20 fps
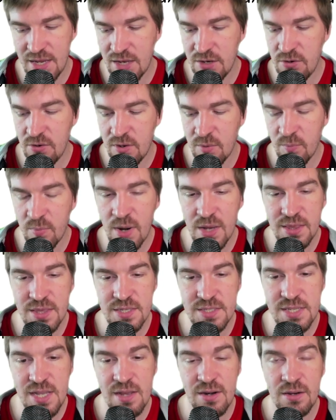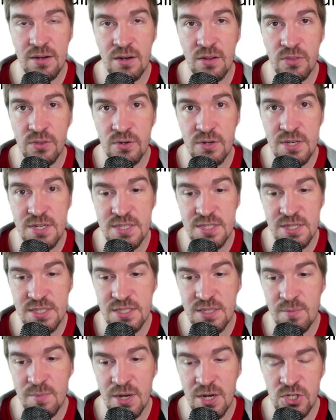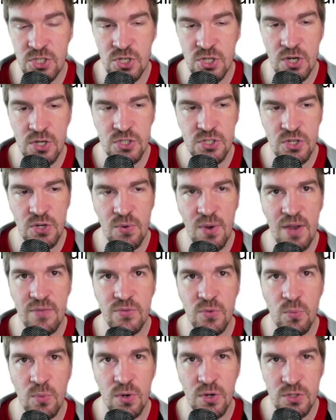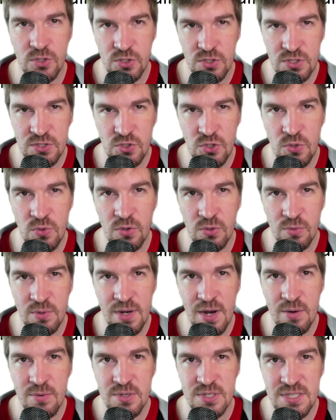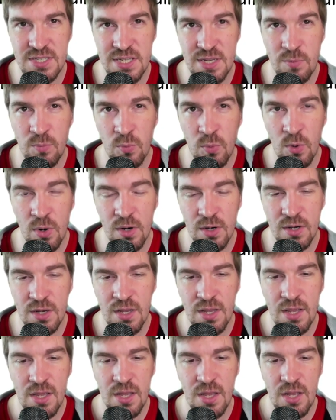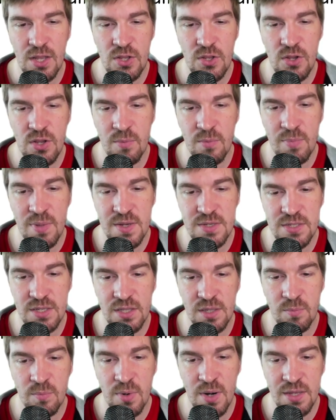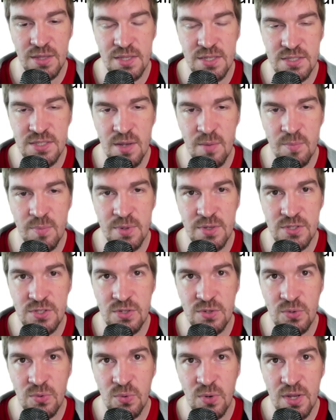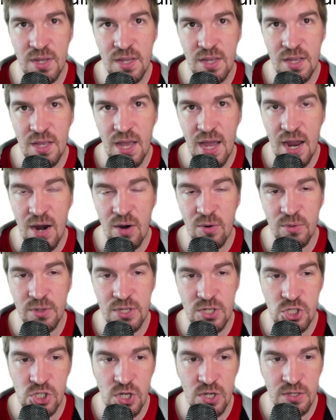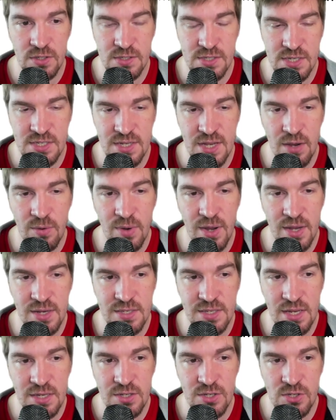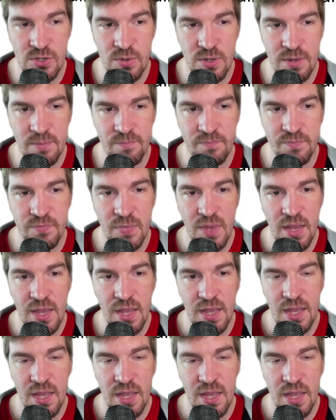And again, you can break this down into 30, 60-minute chunks, so you don't have to work 2 to 3 hours deep work. You can basically break this up into hourly chunks is how I tend to do it.